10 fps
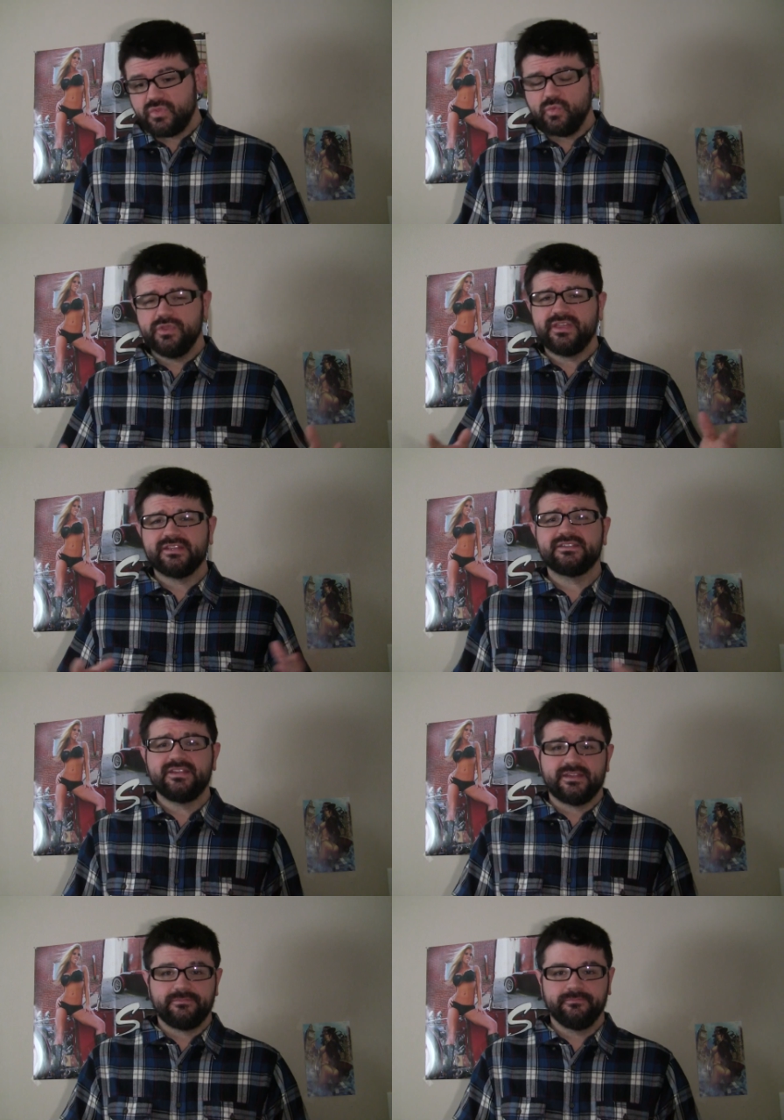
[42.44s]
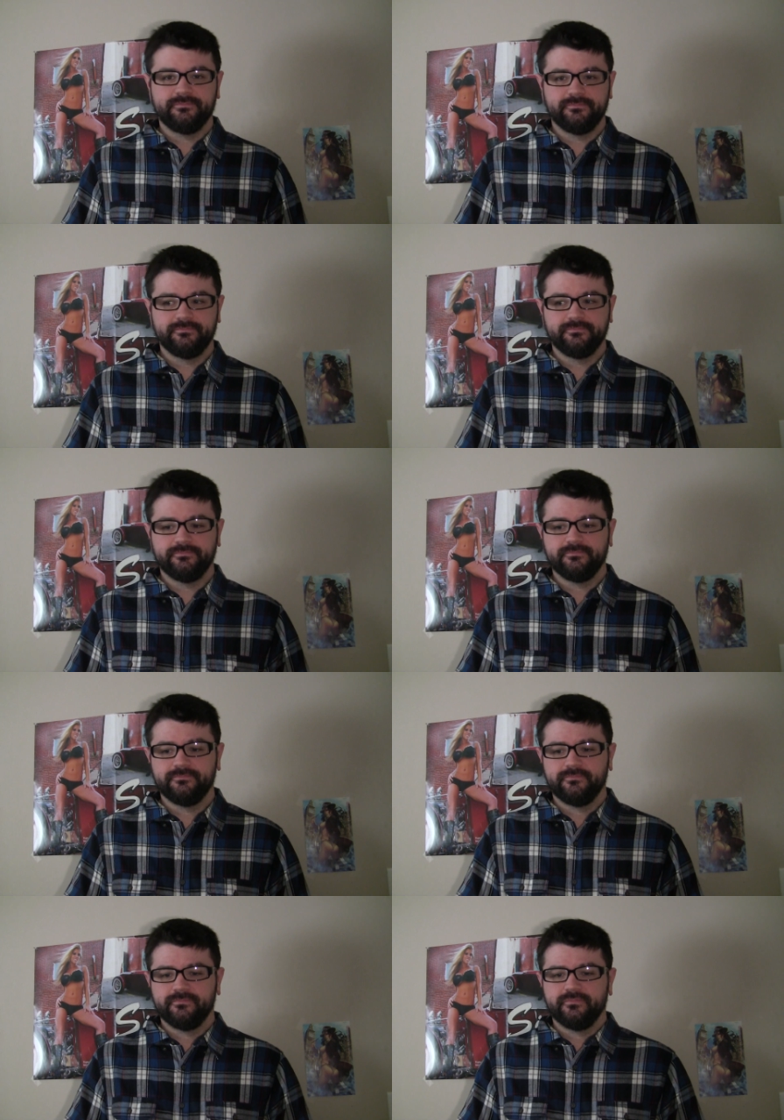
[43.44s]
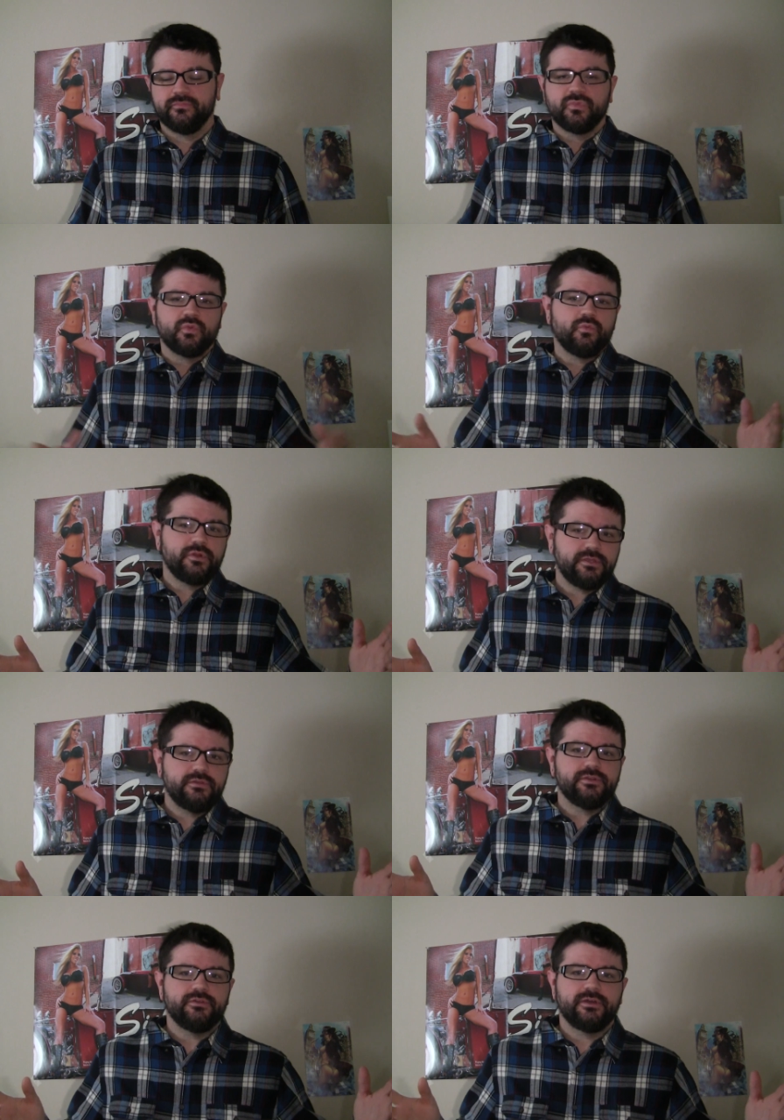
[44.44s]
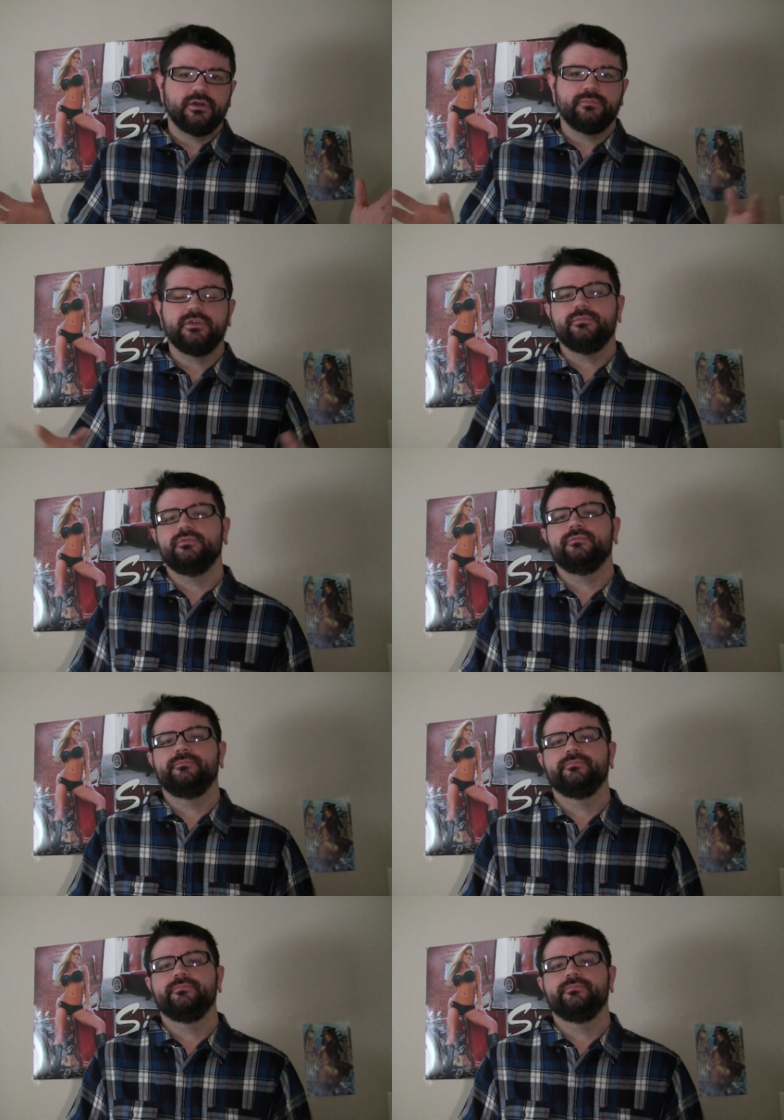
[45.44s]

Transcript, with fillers: With that said, what do you do to help people?